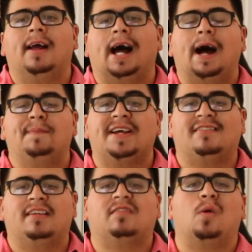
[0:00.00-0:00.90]
Um, this
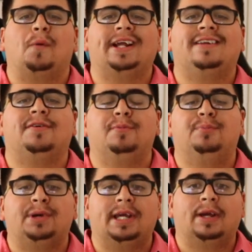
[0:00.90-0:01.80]
is going to
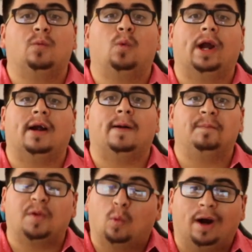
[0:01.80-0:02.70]
be where
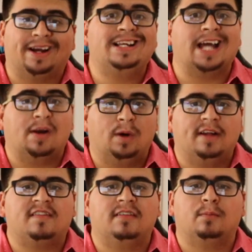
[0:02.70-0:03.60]
The Walking Dead
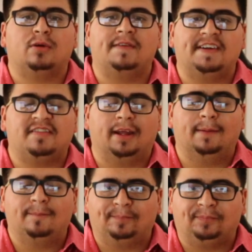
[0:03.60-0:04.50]
was previously,